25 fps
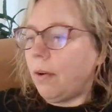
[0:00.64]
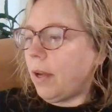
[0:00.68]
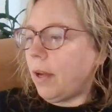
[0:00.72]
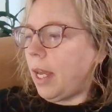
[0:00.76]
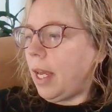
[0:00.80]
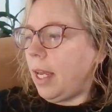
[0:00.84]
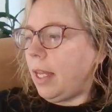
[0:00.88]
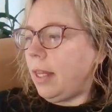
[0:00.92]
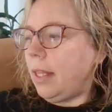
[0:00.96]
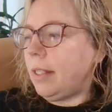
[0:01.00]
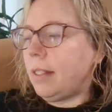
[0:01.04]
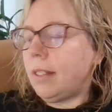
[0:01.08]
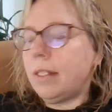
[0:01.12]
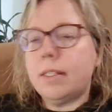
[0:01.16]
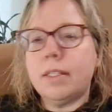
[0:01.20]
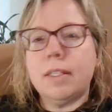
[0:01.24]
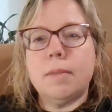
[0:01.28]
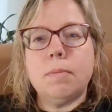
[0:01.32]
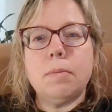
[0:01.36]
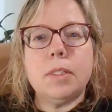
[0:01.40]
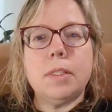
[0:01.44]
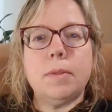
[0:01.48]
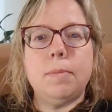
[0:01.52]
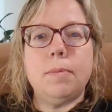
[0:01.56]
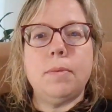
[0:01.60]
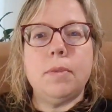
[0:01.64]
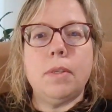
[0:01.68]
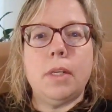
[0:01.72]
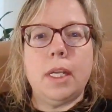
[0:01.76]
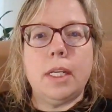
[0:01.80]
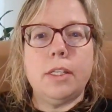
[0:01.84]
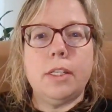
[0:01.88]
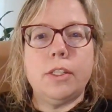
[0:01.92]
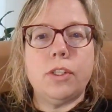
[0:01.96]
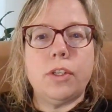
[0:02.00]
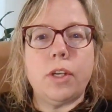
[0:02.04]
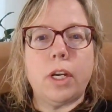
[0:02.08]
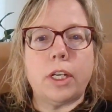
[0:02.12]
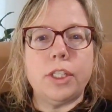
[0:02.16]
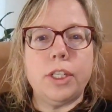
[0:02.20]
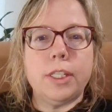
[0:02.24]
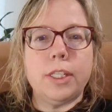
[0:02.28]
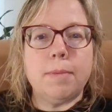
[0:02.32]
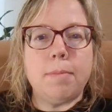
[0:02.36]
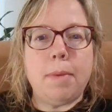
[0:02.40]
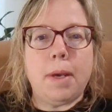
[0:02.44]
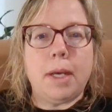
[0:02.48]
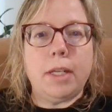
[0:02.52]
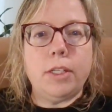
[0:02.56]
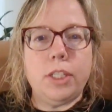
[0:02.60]
Okay, this is some
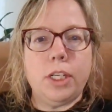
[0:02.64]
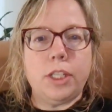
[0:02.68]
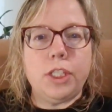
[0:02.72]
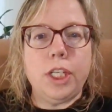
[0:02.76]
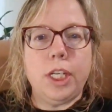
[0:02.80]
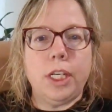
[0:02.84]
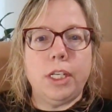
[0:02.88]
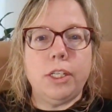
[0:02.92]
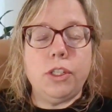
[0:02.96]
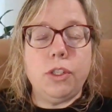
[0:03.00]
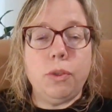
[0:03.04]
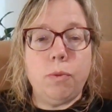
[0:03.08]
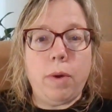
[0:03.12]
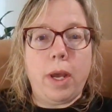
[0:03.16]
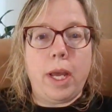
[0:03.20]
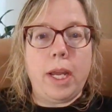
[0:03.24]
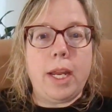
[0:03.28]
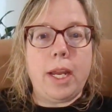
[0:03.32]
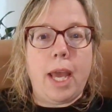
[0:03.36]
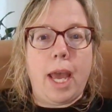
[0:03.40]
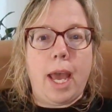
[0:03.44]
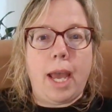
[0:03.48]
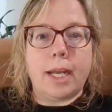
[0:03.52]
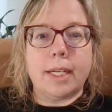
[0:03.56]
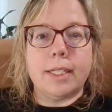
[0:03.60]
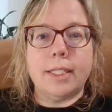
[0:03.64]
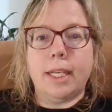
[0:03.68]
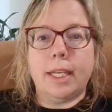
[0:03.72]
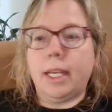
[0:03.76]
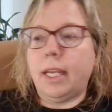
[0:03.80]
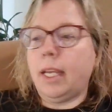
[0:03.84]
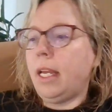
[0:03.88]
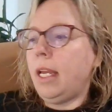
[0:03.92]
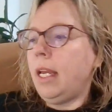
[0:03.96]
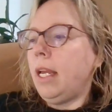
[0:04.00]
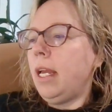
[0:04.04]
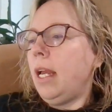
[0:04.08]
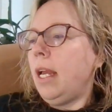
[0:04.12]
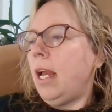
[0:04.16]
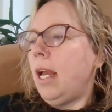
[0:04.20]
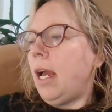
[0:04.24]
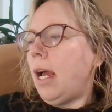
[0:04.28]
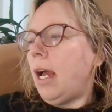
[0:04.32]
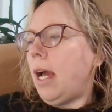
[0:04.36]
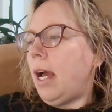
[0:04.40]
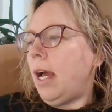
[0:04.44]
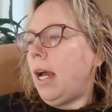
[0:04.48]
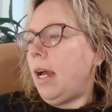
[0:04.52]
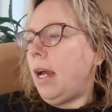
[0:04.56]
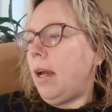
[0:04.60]
instructions about judging duet acting.
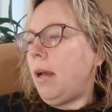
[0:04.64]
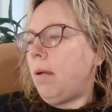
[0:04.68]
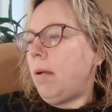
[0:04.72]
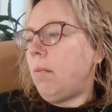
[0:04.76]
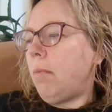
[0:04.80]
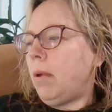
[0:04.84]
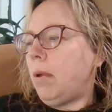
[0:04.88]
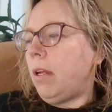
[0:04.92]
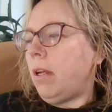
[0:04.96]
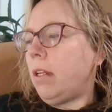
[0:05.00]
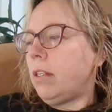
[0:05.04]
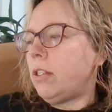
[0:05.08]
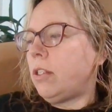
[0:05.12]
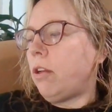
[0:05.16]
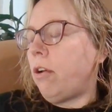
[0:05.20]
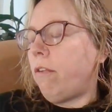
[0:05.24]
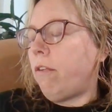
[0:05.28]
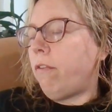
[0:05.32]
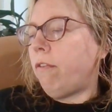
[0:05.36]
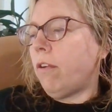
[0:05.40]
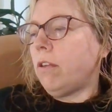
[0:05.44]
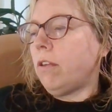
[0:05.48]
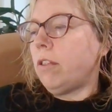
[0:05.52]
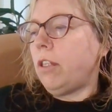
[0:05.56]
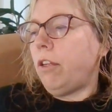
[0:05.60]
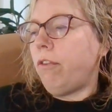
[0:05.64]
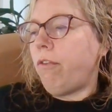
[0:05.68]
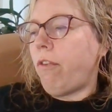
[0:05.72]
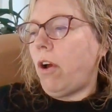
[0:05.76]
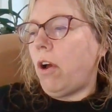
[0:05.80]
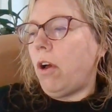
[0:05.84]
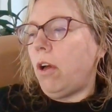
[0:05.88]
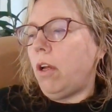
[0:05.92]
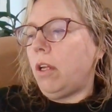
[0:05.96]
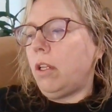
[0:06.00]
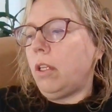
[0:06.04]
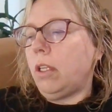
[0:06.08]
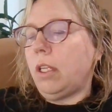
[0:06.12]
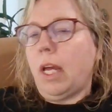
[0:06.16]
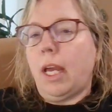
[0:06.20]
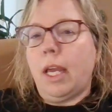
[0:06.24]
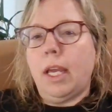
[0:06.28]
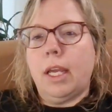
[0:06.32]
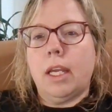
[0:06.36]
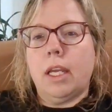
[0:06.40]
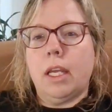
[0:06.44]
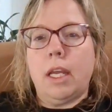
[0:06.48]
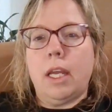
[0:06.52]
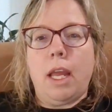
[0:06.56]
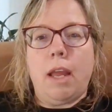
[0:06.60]
So first of all,
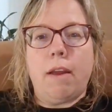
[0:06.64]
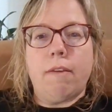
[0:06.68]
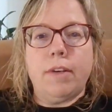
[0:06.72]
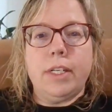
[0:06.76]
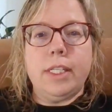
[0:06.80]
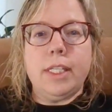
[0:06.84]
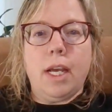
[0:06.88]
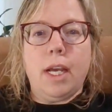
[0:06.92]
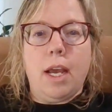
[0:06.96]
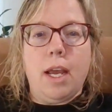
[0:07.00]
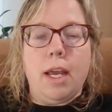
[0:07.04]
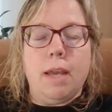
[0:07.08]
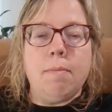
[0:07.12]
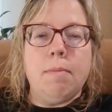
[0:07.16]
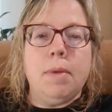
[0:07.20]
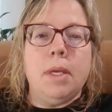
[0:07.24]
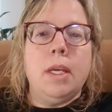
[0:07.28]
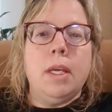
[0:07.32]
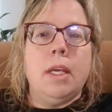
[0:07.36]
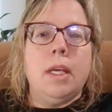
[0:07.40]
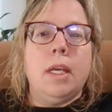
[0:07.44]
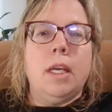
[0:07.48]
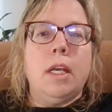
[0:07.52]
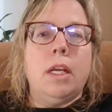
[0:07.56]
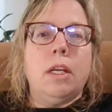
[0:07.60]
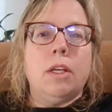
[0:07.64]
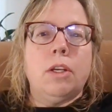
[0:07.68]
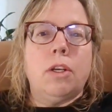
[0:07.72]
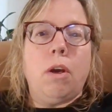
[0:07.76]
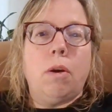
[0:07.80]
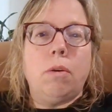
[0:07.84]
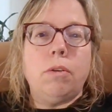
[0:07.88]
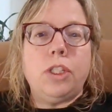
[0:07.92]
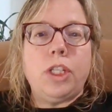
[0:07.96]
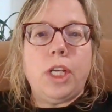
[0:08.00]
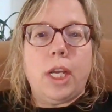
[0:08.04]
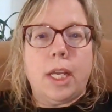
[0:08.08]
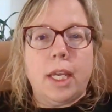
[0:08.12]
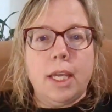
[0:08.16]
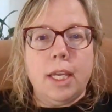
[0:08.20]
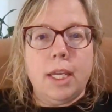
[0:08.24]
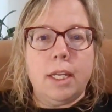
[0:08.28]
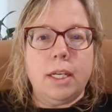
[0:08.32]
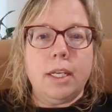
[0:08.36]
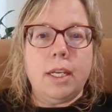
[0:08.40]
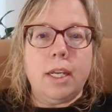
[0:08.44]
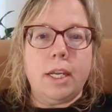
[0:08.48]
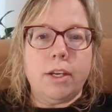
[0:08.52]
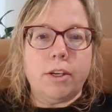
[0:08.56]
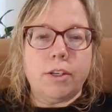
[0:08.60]
like every time, go check
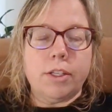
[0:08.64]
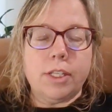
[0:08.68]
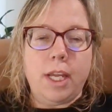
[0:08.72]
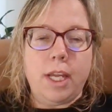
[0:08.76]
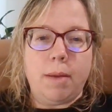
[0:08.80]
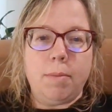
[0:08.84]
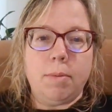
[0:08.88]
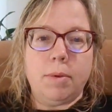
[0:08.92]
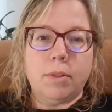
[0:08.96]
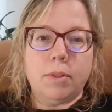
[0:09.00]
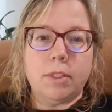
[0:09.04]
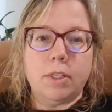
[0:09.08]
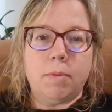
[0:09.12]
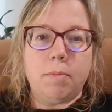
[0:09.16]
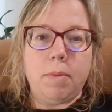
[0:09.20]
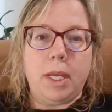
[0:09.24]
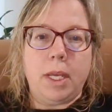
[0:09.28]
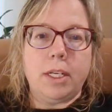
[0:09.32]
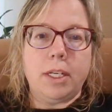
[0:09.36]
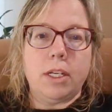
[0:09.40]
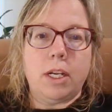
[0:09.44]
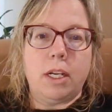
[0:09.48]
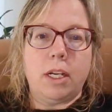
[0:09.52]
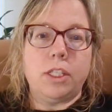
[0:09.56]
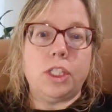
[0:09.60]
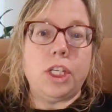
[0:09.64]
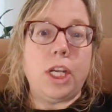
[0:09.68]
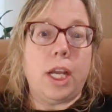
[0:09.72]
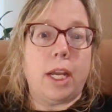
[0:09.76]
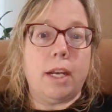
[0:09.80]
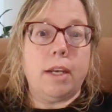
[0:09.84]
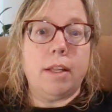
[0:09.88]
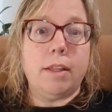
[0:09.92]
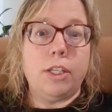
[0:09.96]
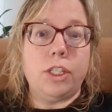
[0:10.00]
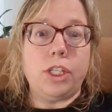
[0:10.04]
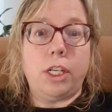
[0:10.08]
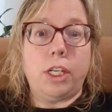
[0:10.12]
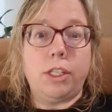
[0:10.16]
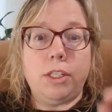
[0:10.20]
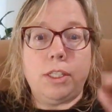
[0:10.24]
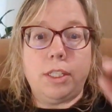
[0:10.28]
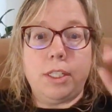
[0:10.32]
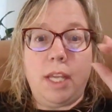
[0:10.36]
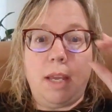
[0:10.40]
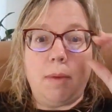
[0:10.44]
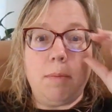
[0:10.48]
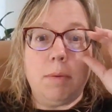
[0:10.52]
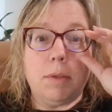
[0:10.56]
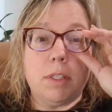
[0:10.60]
in at your table. So check in at the
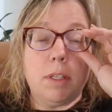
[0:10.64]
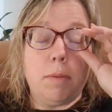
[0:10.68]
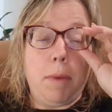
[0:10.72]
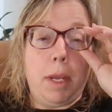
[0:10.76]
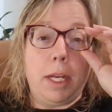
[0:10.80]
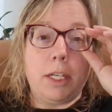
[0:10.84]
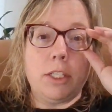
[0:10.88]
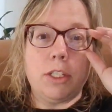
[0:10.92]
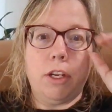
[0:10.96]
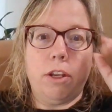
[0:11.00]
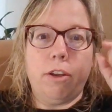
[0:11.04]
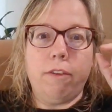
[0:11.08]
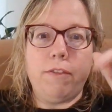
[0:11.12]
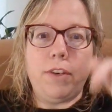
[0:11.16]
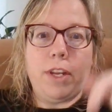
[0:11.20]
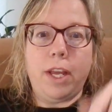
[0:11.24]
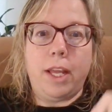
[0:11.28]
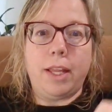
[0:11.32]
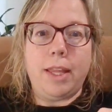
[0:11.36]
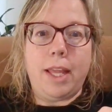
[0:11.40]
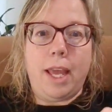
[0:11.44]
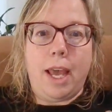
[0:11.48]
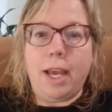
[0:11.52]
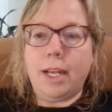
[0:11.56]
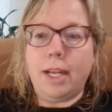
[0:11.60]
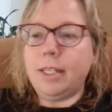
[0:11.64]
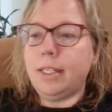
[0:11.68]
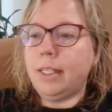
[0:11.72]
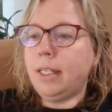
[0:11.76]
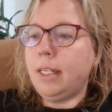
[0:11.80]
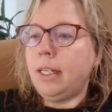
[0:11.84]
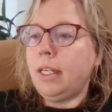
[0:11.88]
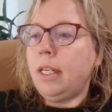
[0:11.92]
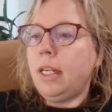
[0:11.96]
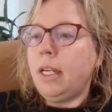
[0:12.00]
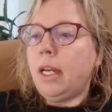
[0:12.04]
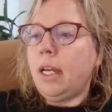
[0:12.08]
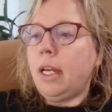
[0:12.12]
judges table. So make sure you've done that.